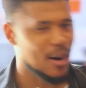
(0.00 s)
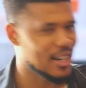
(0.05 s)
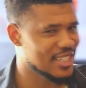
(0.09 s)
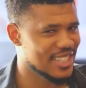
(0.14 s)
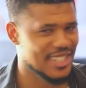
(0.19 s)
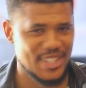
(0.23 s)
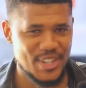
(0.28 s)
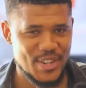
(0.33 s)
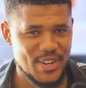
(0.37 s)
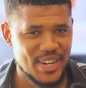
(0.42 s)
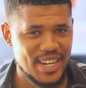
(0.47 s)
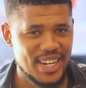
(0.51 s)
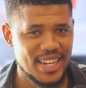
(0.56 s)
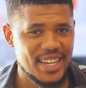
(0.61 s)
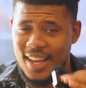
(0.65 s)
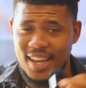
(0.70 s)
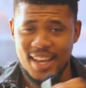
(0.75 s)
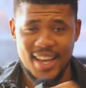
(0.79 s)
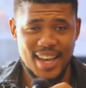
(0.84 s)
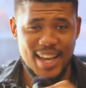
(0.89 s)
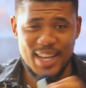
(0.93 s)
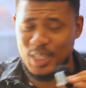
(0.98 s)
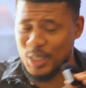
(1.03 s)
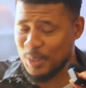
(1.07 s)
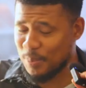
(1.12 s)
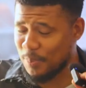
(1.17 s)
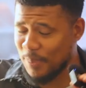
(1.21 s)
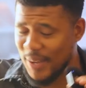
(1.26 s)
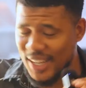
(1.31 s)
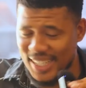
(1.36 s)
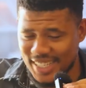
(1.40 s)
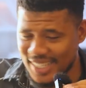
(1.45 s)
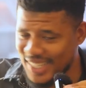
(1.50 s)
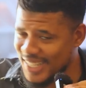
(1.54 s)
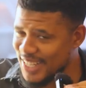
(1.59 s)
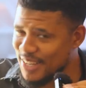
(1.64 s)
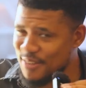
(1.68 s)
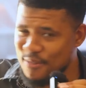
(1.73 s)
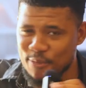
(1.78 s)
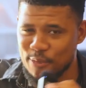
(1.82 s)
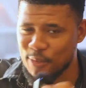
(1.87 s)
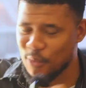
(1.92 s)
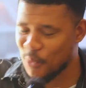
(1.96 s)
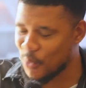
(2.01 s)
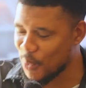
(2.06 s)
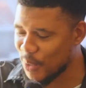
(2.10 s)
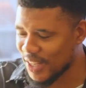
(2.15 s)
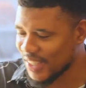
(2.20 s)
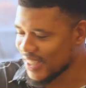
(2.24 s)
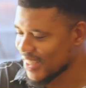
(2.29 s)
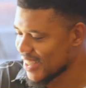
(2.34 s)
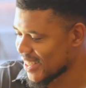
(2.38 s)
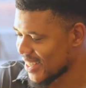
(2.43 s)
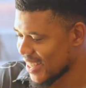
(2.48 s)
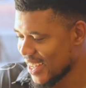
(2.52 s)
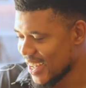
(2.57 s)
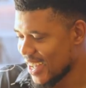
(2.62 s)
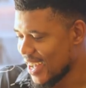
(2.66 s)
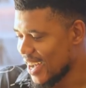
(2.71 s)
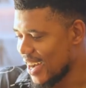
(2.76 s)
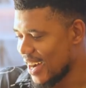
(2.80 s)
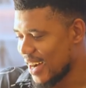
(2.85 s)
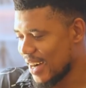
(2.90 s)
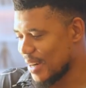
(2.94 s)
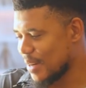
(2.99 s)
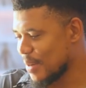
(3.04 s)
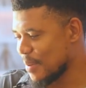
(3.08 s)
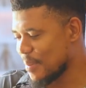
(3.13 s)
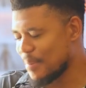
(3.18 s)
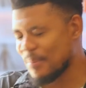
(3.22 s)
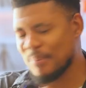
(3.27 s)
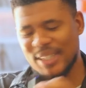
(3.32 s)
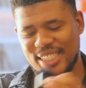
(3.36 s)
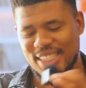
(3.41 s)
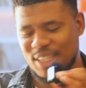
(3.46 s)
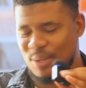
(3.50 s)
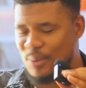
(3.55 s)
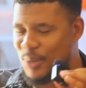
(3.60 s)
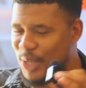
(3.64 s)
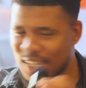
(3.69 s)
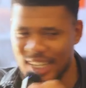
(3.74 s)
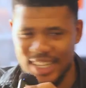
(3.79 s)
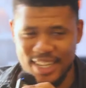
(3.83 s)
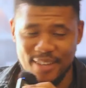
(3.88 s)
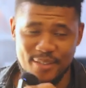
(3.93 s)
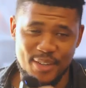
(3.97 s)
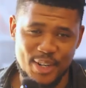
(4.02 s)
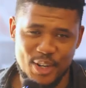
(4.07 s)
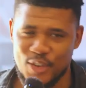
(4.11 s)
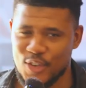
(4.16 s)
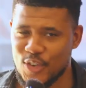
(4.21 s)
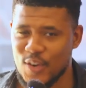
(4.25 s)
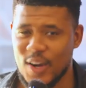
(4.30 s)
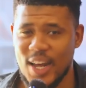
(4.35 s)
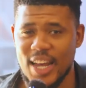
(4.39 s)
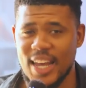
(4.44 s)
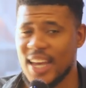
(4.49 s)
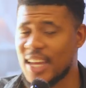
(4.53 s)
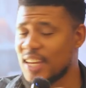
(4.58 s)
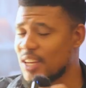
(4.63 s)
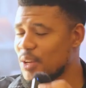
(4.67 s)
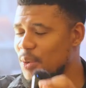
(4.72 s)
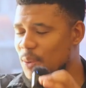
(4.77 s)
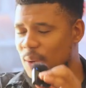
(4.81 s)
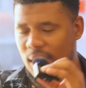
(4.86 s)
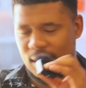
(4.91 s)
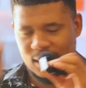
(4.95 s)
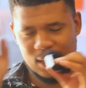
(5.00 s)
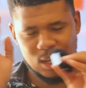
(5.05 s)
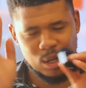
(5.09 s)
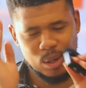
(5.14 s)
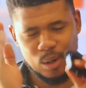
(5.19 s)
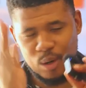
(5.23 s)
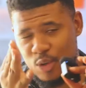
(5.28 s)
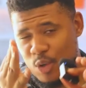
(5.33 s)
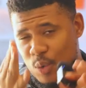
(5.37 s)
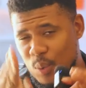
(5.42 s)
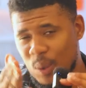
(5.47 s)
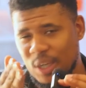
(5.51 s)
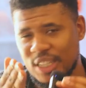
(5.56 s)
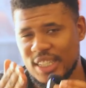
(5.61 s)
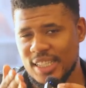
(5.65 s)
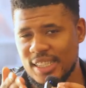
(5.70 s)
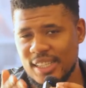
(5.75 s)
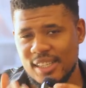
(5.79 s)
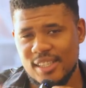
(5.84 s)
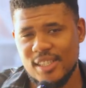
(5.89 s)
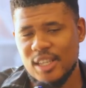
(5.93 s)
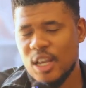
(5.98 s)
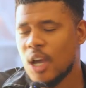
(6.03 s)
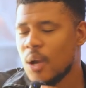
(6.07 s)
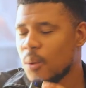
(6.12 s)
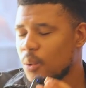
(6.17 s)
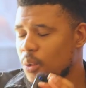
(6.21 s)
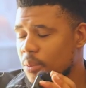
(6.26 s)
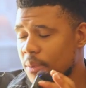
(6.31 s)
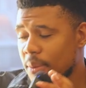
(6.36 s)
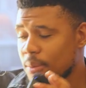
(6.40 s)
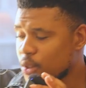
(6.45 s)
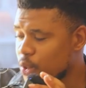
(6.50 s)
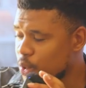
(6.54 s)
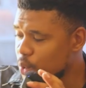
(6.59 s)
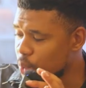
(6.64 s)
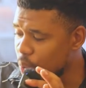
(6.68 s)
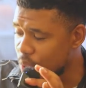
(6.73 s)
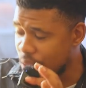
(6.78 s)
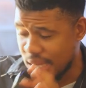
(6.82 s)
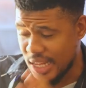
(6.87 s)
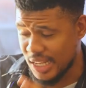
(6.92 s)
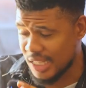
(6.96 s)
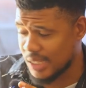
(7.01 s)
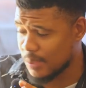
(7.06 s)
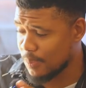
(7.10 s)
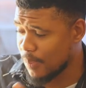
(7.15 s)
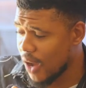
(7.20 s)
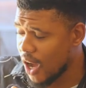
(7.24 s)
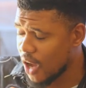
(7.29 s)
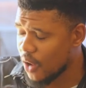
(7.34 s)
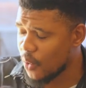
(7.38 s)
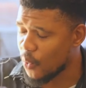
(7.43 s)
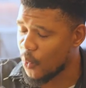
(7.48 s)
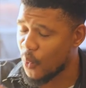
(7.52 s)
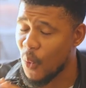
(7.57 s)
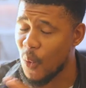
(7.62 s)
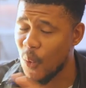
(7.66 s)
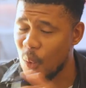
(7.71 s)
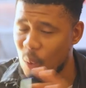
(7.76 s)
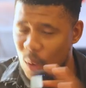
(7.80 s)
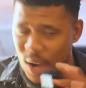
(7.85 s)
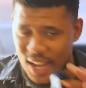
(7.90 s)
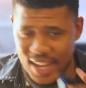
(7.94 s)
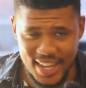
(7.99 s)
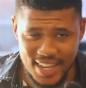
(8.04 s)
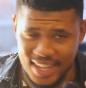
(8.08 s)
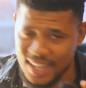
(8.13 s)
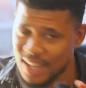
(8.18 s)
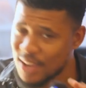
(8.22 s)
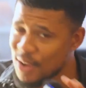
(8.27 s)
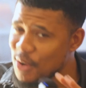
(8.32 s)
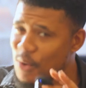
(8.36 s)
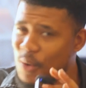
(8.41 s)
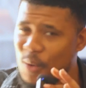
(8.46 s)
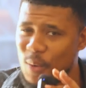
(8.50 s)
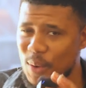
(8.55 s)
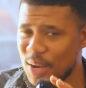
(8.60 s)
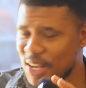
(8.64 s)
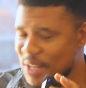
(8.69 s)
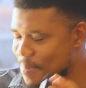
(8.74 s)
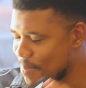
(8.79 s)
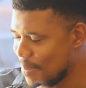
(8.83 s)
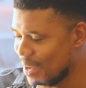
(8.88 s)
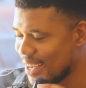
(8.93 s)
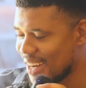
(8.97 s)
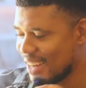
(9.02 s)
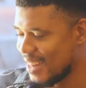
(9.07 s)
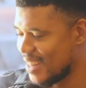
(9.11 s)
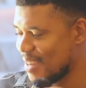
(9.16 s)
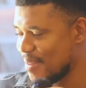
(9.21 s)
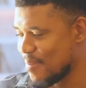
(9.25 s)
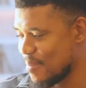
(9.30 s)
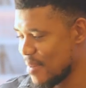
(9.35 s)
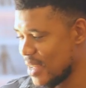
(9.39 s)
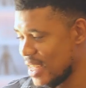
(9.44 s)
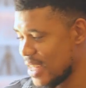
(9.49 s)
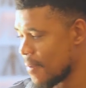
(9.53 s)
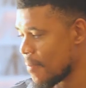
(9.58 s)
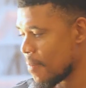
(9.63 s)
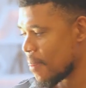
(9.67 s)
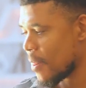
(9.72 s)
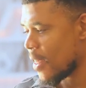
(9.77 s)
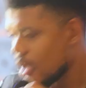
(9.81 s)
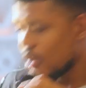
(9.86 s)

mastering, especially vocals. Um, but yeah, we're going to give it a try anyways. A lot of you watching this will be able to do this part way, way better than me.